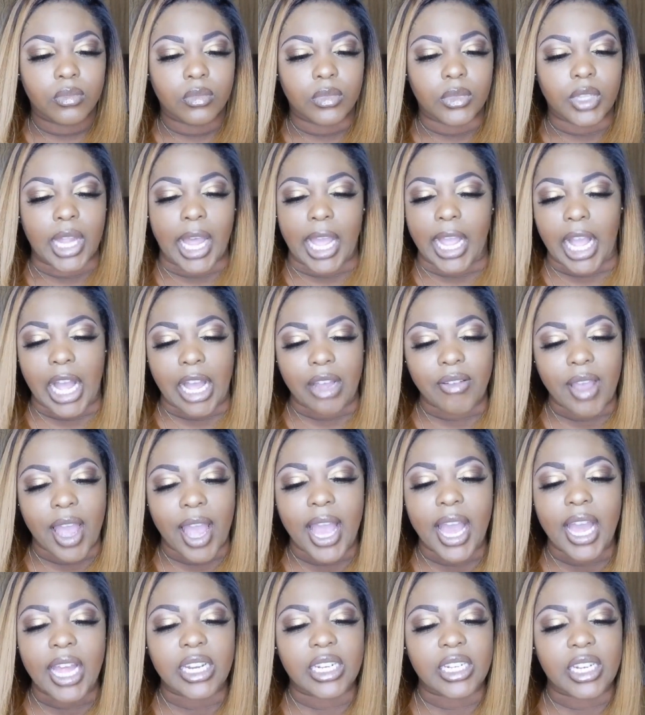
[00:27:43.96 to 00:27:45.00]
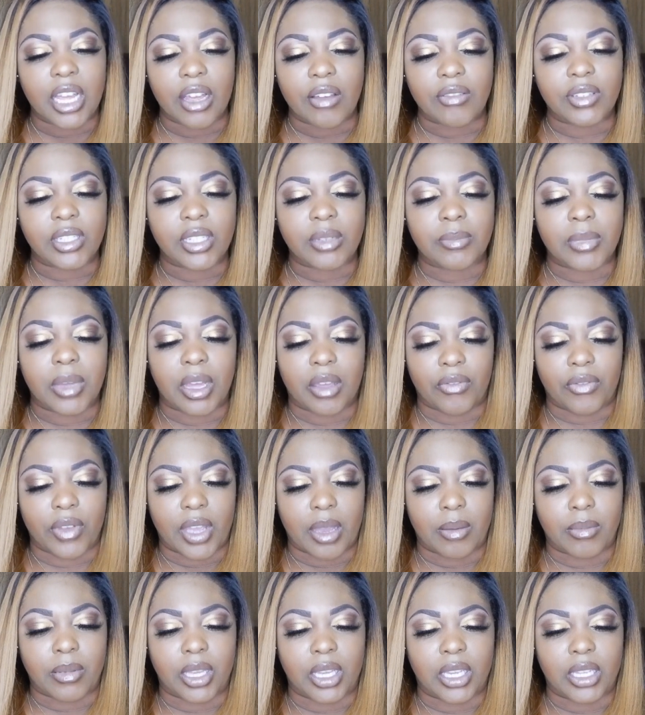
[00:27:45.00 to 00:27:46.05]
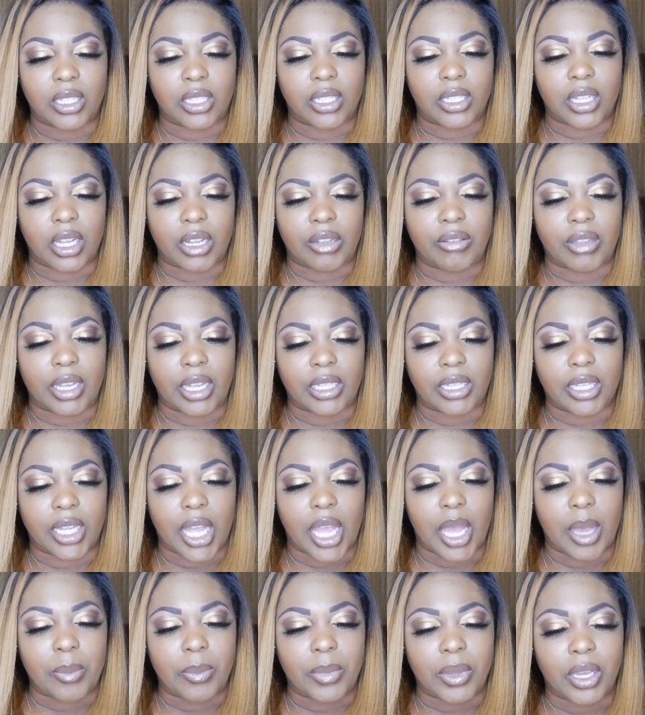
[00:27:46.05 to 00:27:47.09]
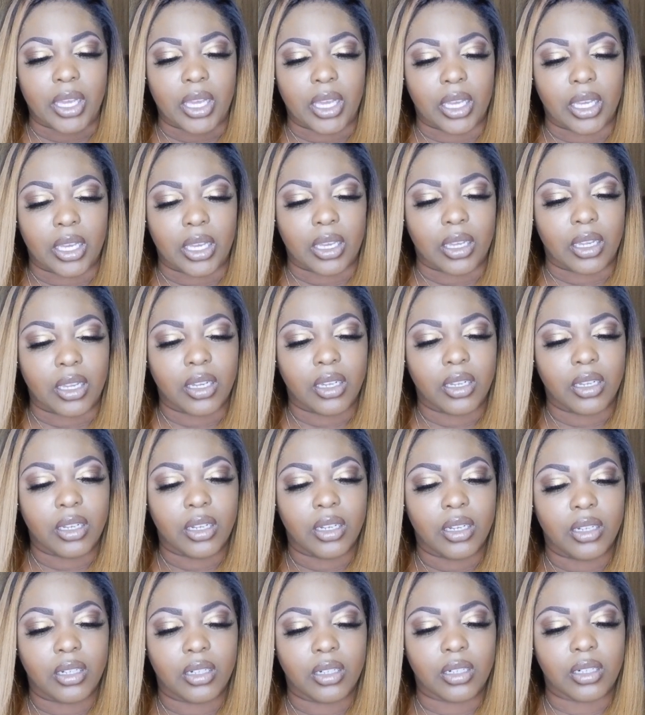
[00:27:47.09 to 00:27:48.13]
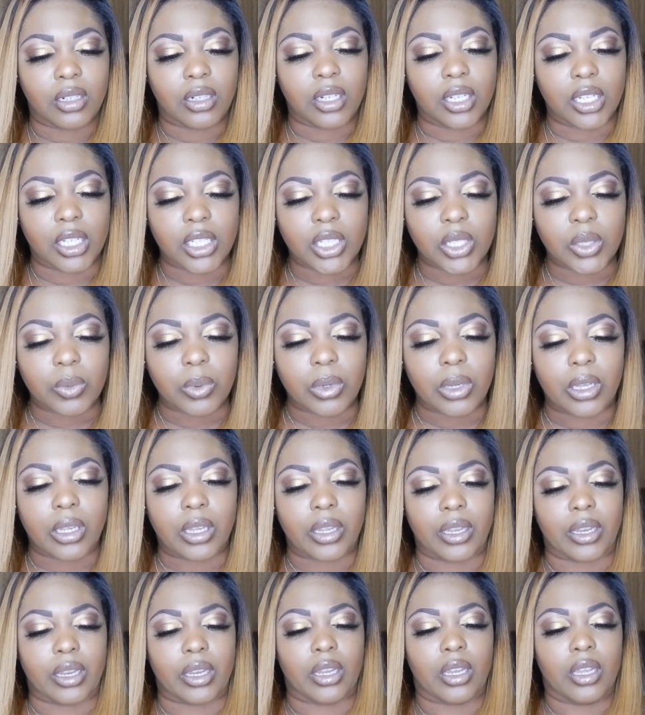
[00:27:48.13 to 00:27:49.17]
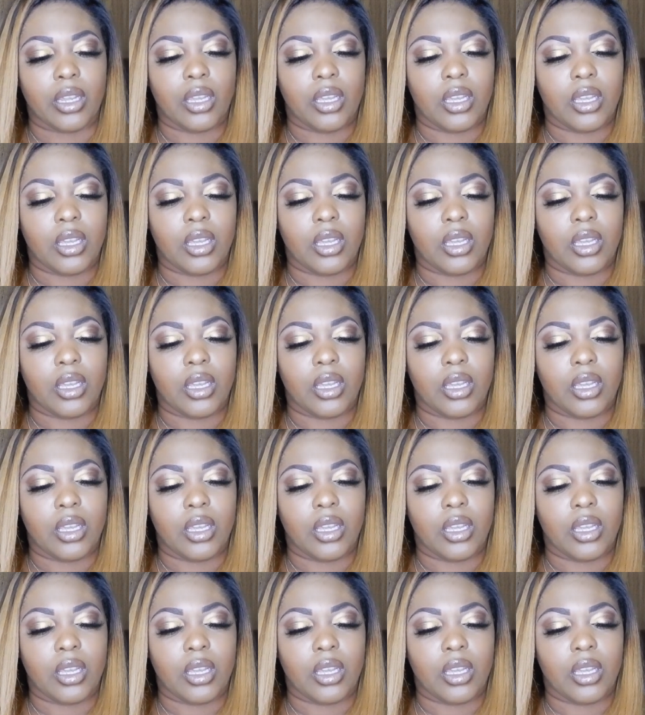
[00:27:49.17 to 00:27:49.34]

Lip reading: Like, I've had deaths in my family and stuff like that, but this one,